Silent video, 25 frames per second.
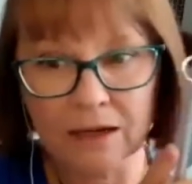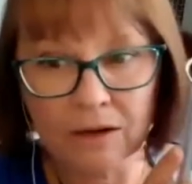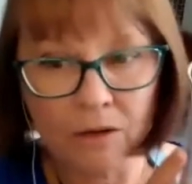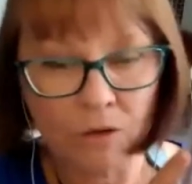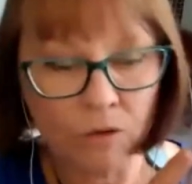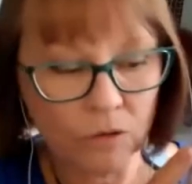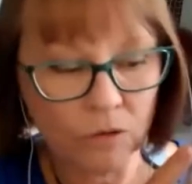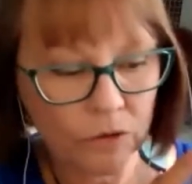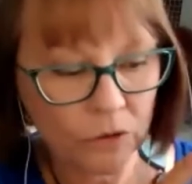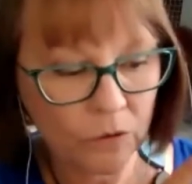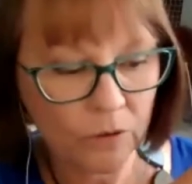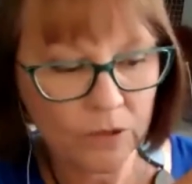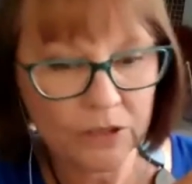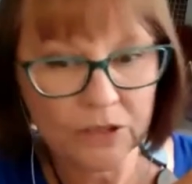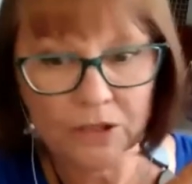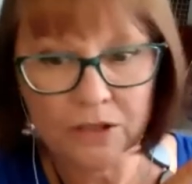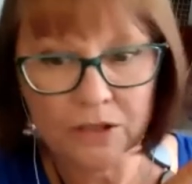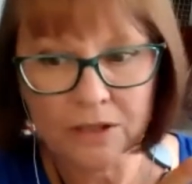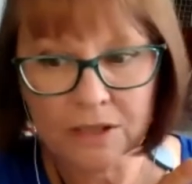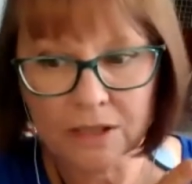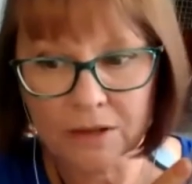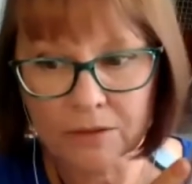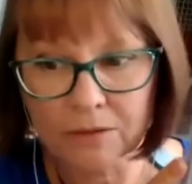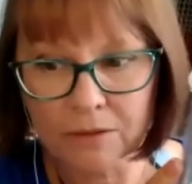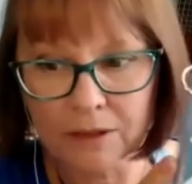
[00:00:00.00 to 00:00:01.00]
all the
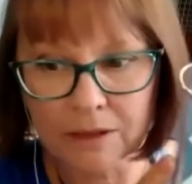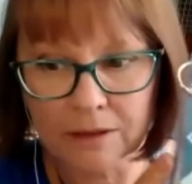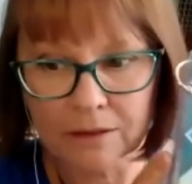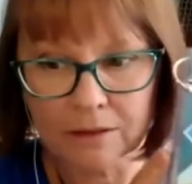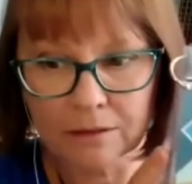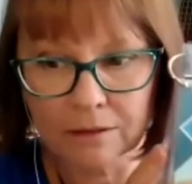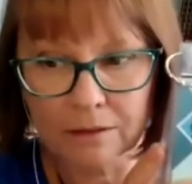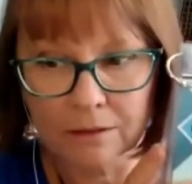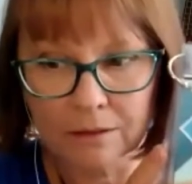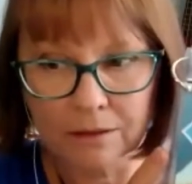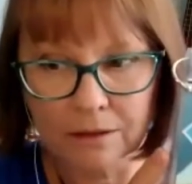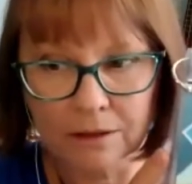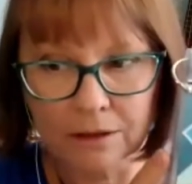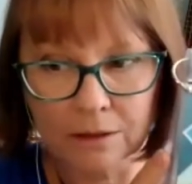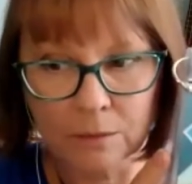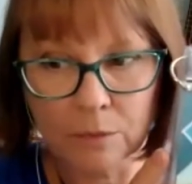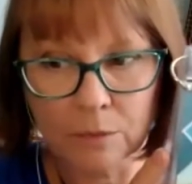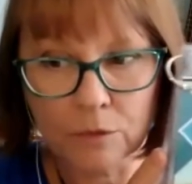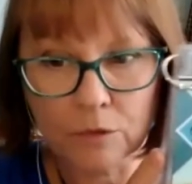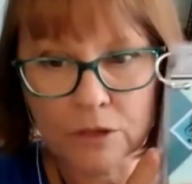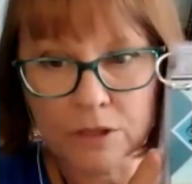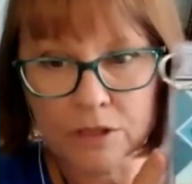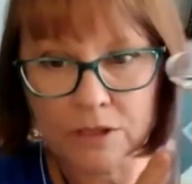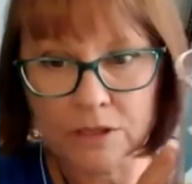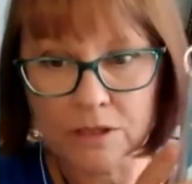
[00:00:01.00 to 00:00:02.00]
questions that are in the
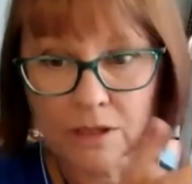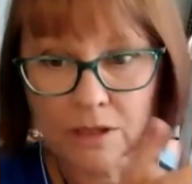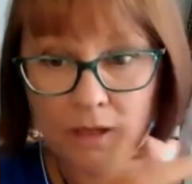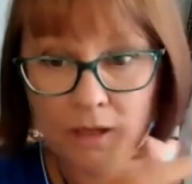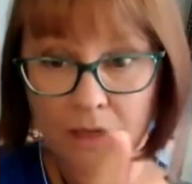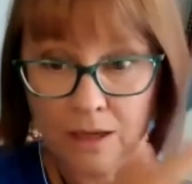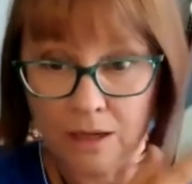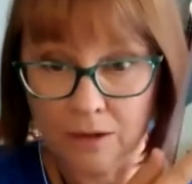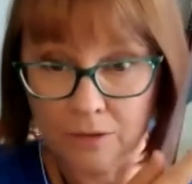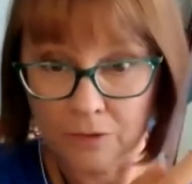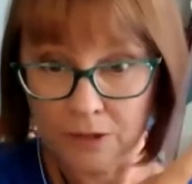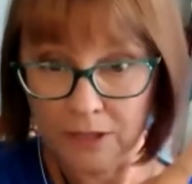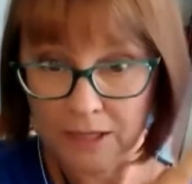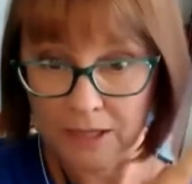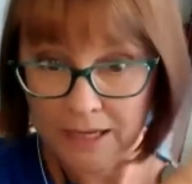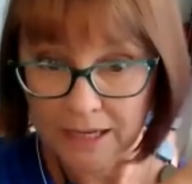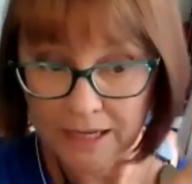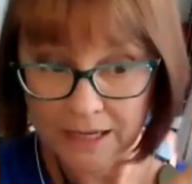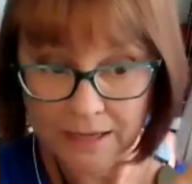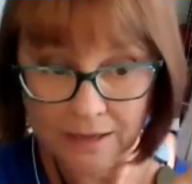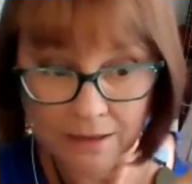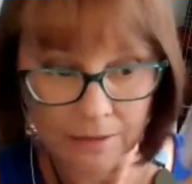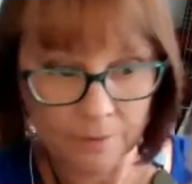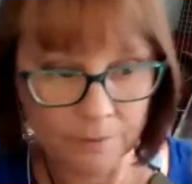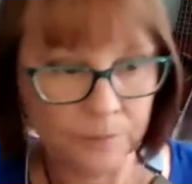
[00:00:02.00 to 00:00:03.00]
books are in
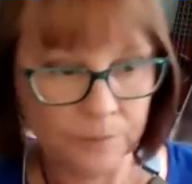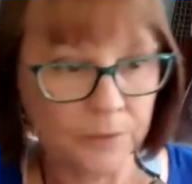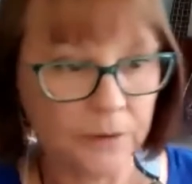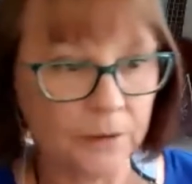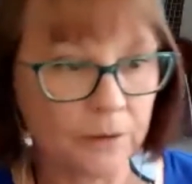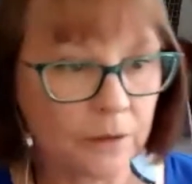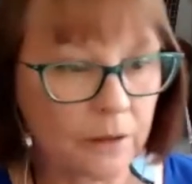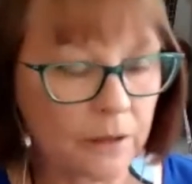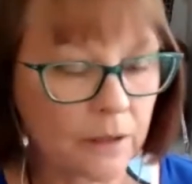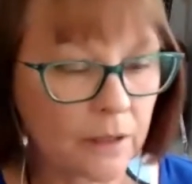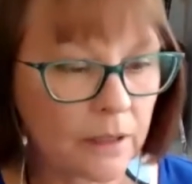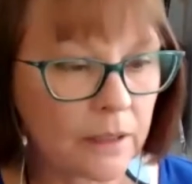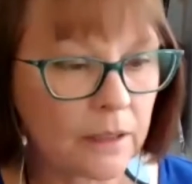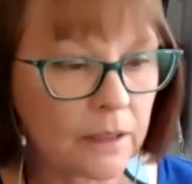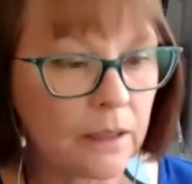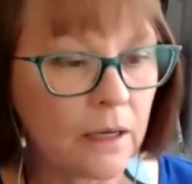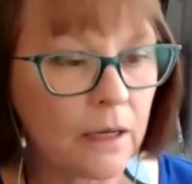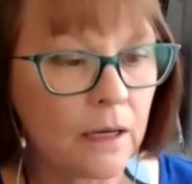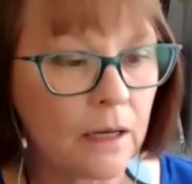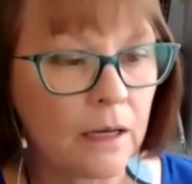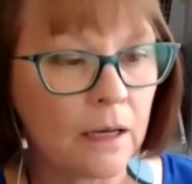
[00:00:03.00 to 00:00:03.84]
here, okay,